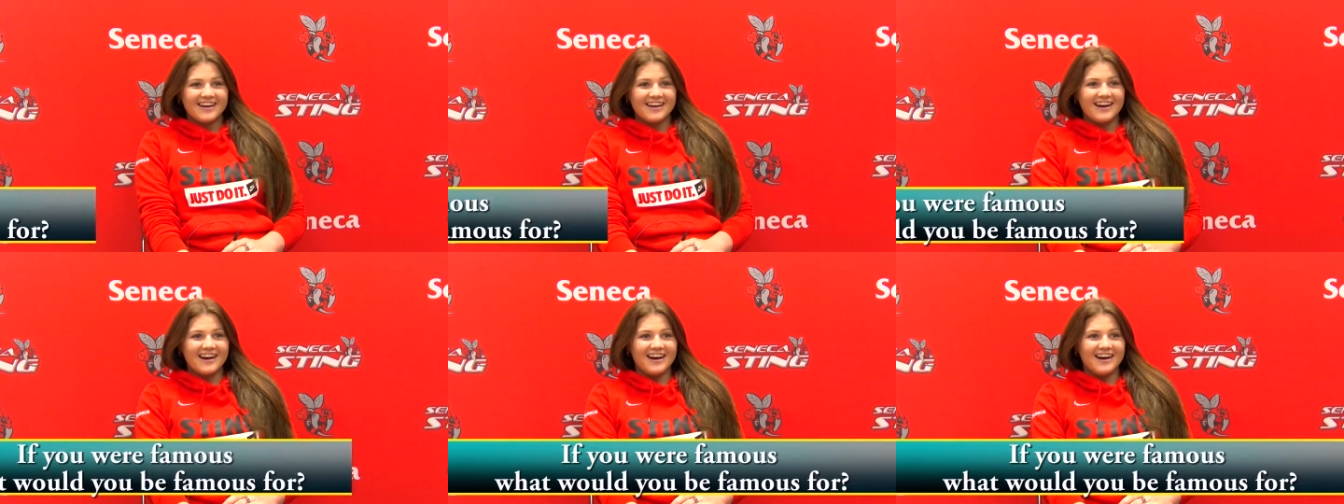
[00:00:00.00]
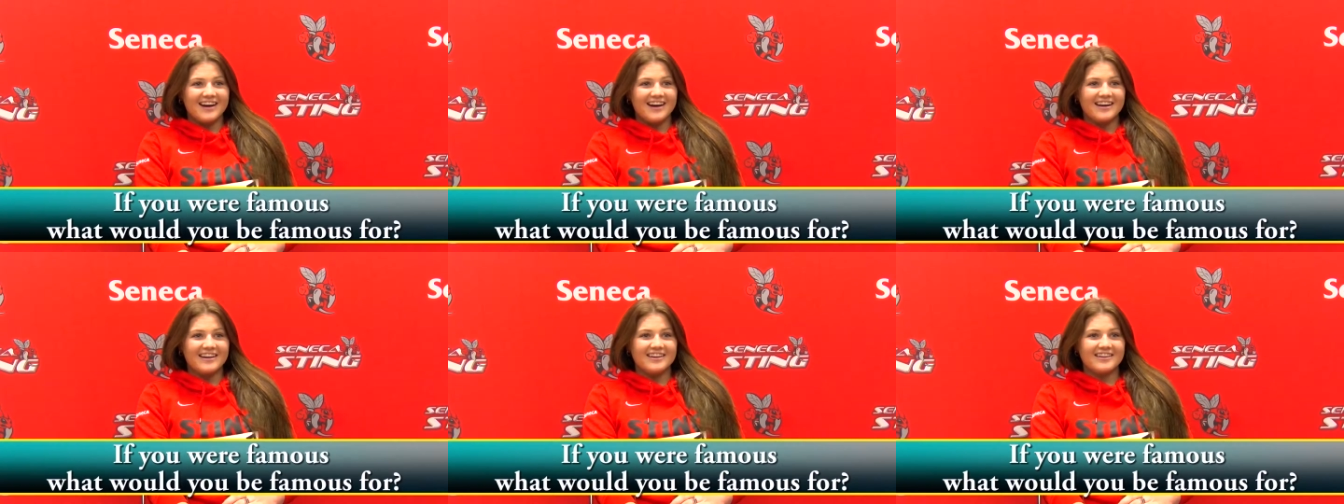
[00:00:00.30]

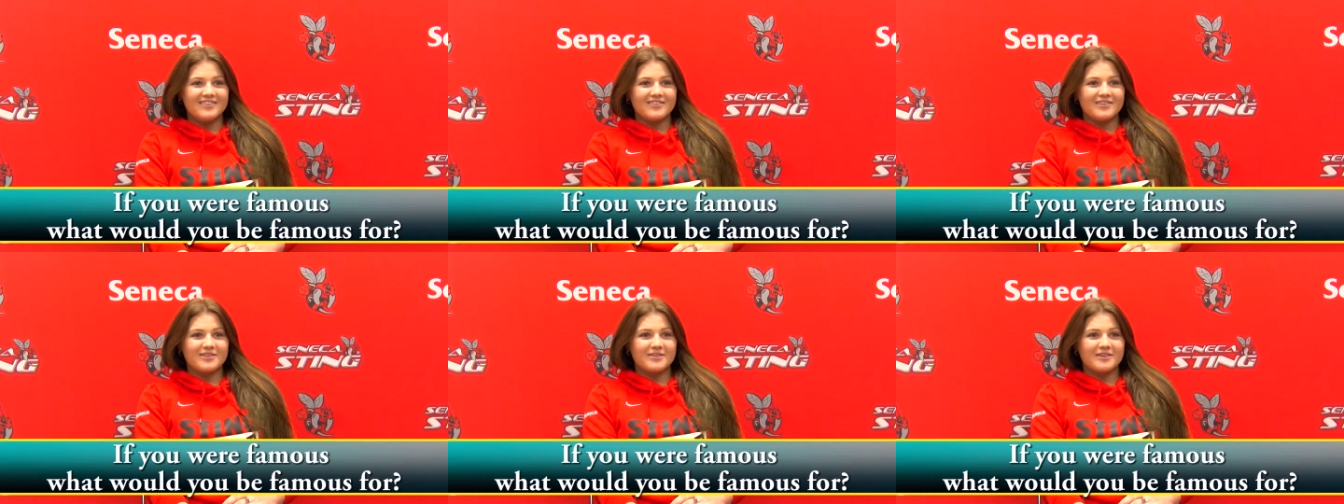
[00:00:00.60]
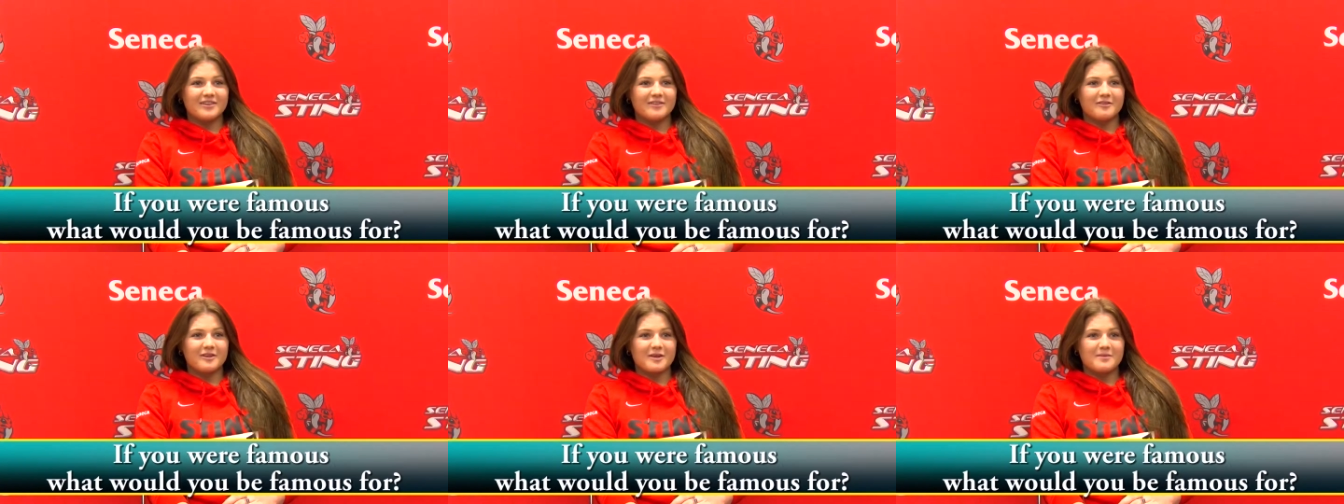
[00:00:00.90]
Uh, if you
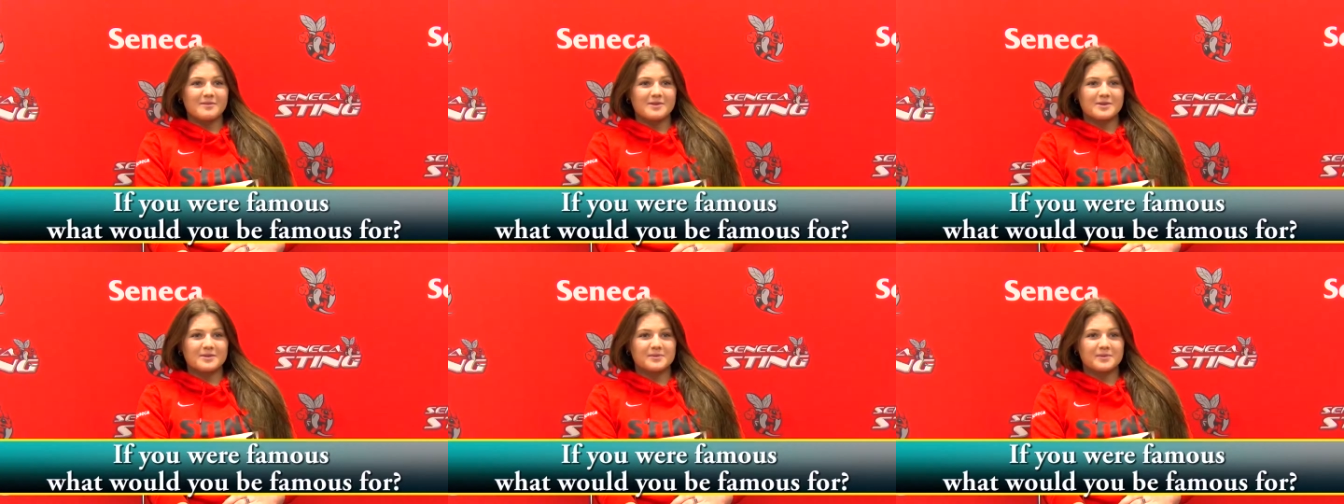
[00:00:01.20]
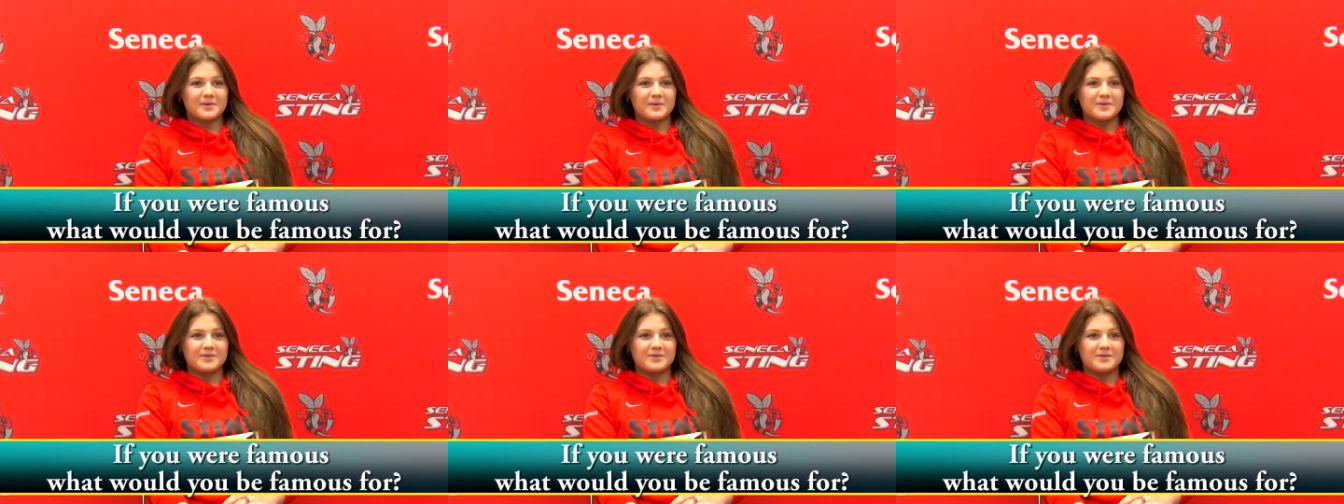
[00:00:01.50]
were famous,
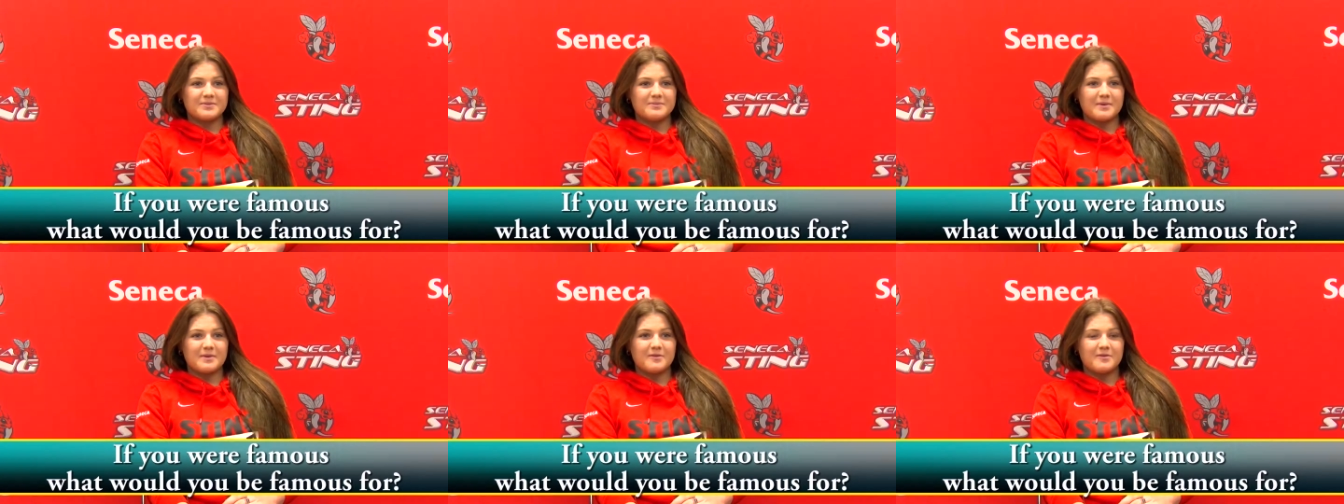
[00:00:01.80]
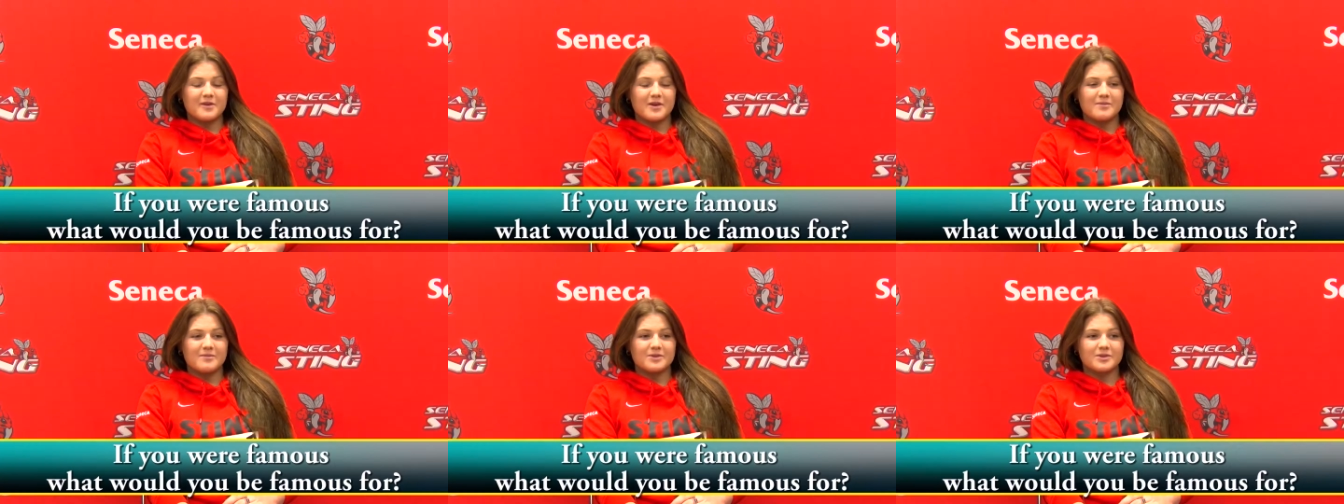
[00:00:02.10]
what would you be
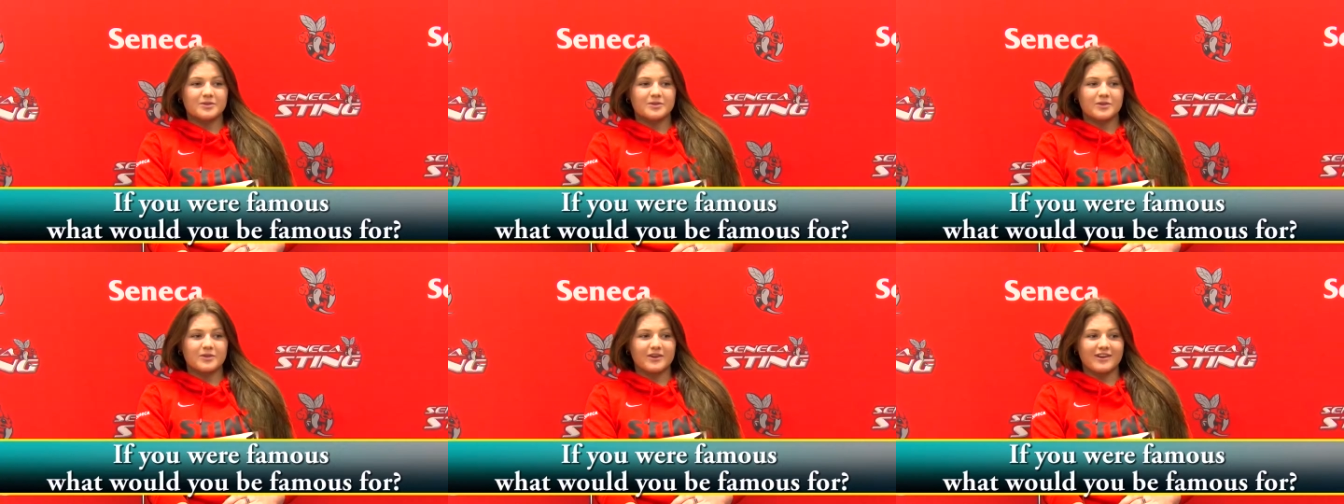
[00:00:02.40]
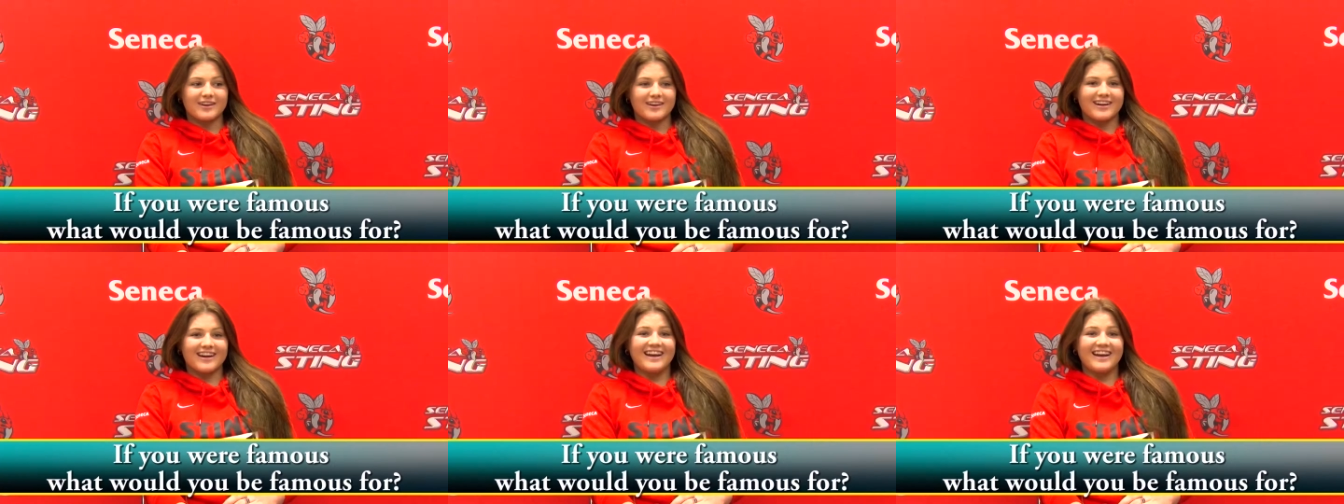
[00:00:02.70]
famous for?